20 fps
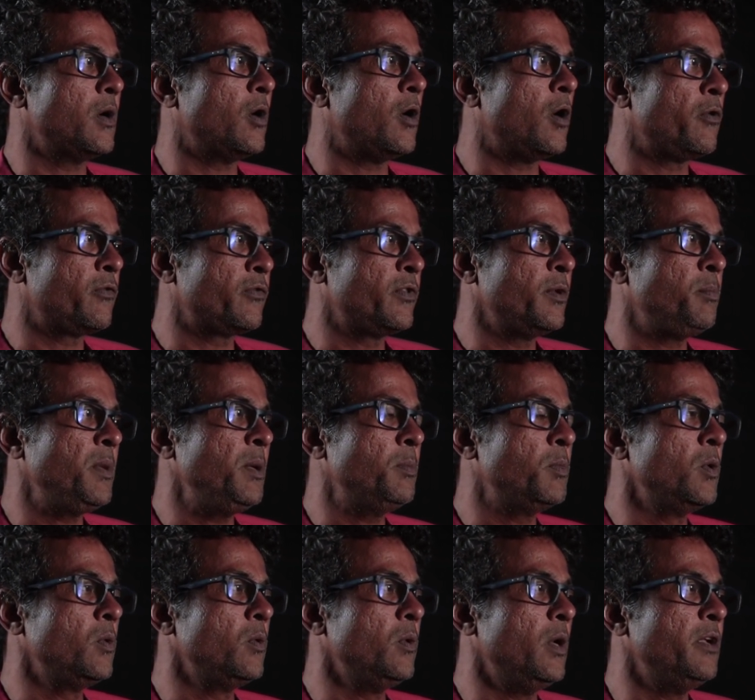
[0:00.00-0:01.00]
of the
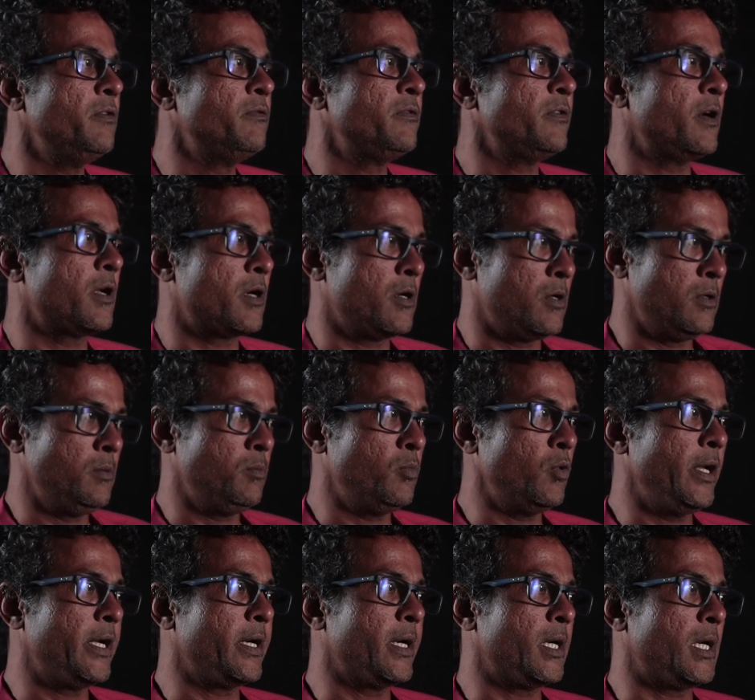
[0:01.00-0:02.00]
people who live around
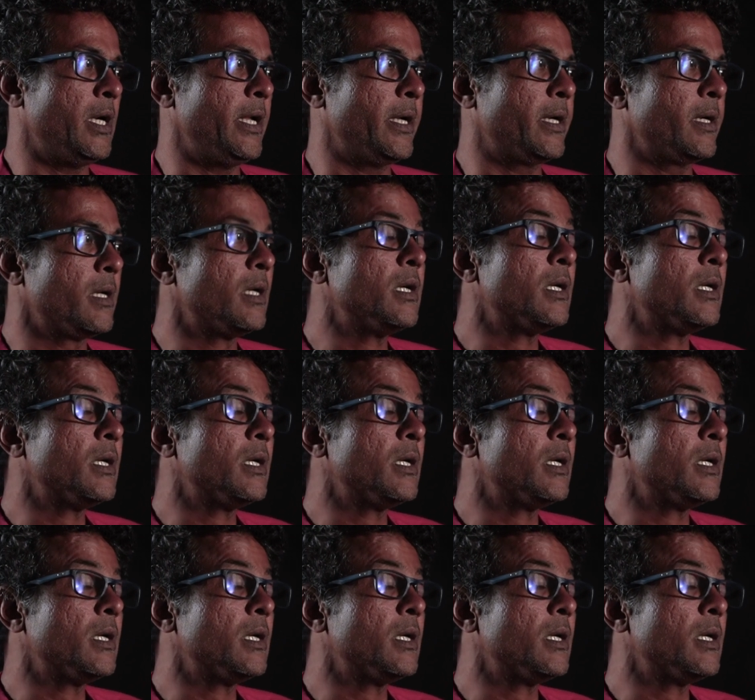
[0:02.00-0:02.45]
Pulicat Lake.